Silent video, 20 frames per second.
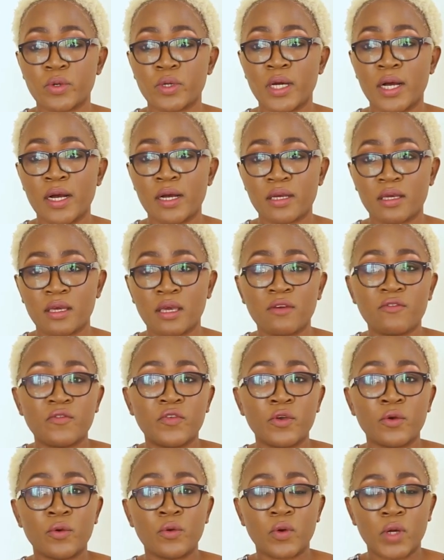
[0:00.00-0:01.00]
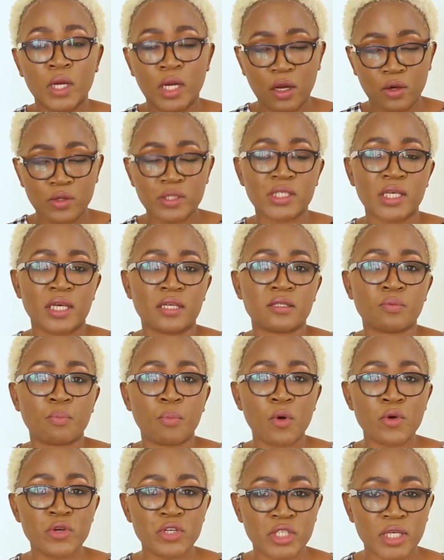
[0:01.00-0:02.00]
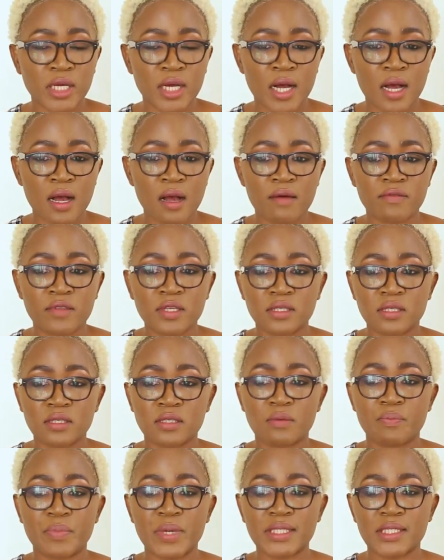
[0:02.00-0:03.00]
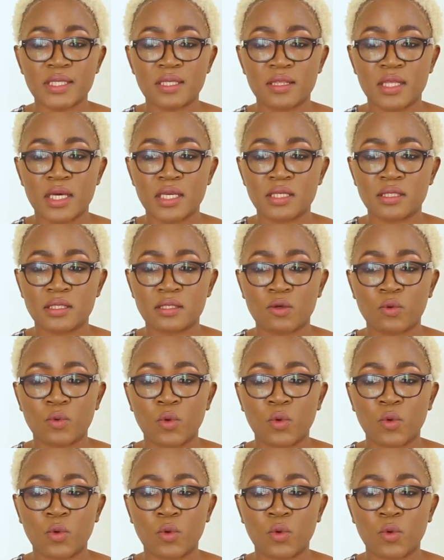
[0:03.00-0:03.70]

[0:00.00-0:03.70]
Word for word: uh, give your clothes exposure. This is the person that is